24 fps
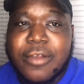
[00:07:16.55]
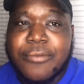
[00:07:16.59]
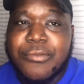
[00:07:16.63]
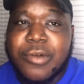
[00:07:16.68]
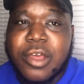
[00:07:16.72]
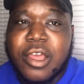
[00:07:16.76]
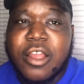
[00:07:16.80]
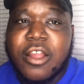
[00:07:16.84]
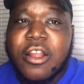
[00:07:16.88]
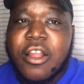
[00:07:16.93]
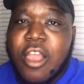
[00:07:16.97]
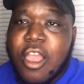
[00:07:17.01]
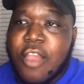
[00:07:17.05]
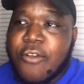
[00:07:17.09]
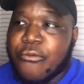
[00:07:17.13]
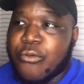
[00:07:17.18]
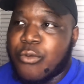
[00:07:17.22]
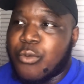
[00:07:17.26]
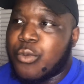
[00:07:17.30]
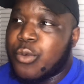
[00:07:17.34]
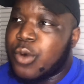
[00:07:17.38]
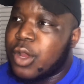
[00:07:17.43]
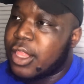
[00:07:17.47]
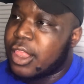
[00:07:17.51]
but
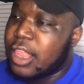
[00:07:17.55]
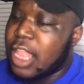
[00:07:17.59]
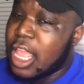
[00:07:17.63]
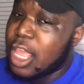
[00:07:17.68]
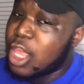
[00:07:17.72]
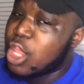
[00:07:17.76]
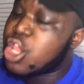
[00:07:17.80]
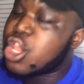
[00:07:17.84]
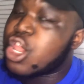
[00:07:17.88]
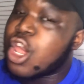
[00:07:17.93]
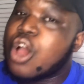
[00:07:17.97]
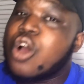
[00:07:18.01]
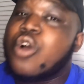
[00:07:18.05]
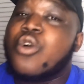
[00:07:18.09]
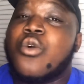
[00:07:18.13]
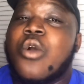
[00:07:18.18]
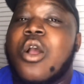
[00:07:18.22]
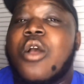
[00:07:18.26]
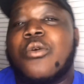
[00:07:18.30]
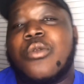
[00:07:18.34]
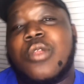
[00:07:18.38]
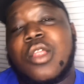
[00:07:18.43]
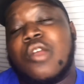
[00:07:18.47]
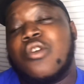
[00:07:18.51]
from what they show
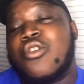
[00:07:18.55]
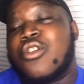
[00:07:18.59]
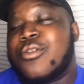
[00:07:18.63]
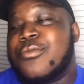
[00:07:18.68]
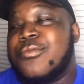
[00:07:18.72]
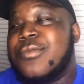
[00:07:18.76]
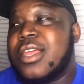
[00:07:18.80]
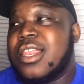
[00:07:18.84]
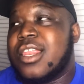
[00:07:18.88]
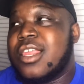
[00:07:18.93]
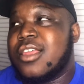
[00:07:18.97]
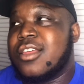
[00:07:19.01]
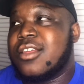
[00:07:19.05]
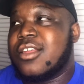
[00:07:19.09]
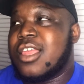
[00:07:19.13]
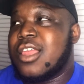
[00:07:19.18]
on social media,